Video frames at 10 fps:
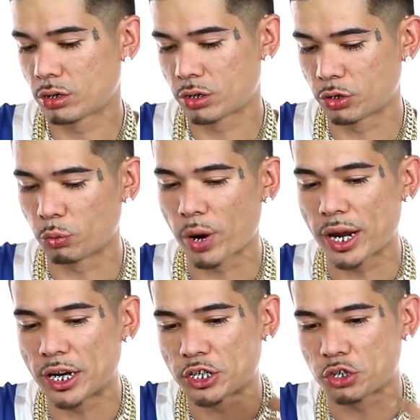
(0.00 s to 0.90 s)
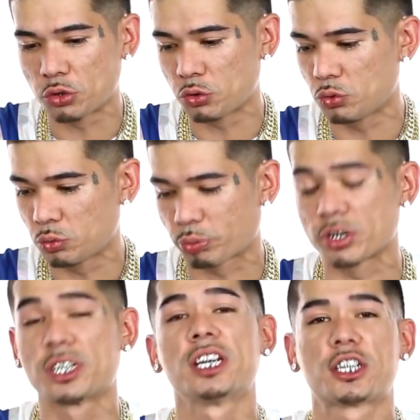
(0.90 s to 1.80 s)
the way that you
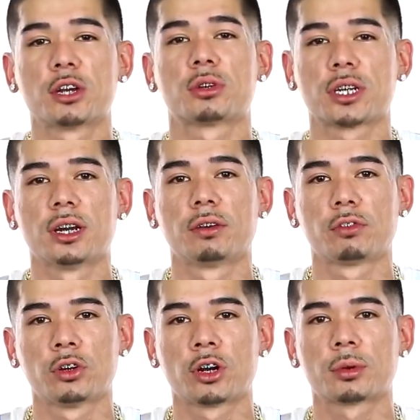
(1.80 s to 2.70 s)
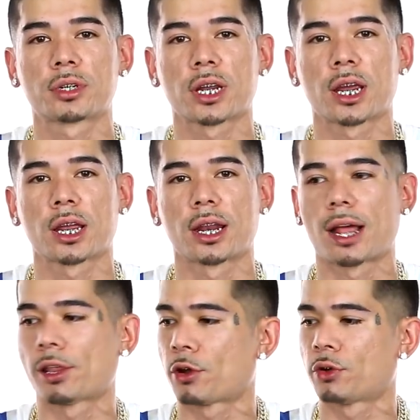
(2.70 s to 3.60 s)
present yourself. You know what I'm saying? And
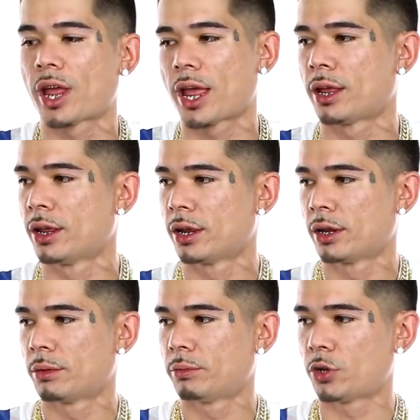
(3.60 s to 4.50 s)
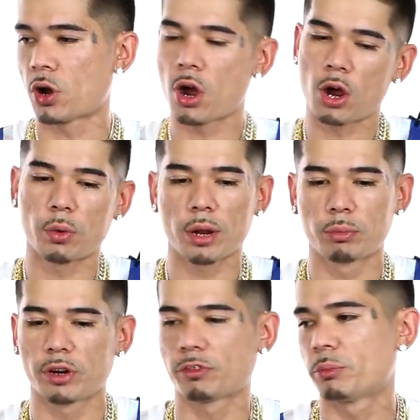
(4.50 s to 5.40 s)
I learned that the hard way,
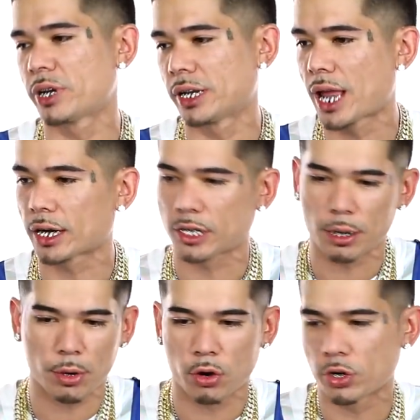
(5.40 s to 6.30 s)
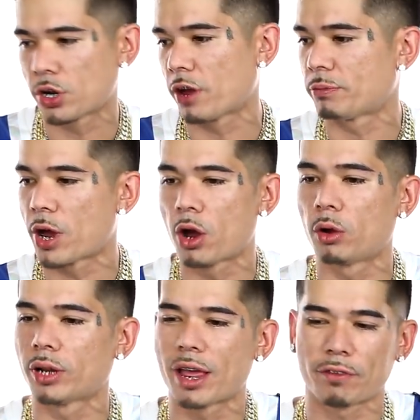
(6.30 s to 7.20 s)
bro, from being locked up on and off my
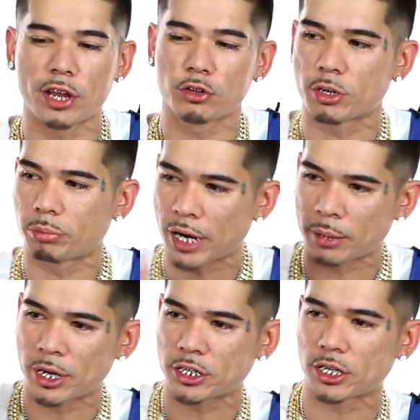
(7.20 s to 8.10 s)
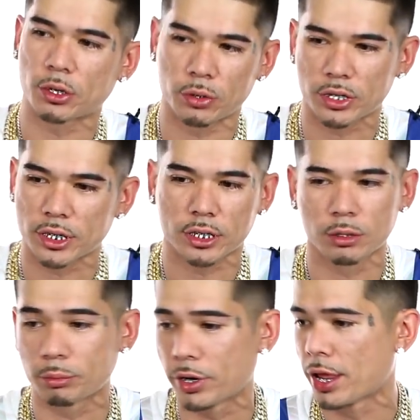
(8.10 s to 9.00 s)
whole life. I used to blame that shit on the
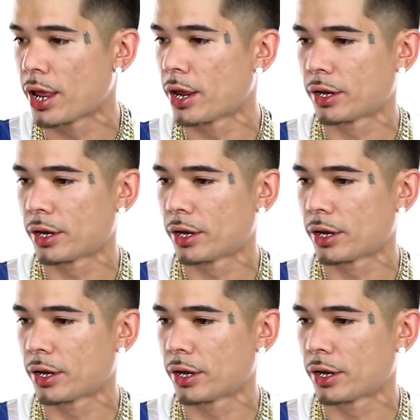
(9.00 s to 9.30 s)
system, but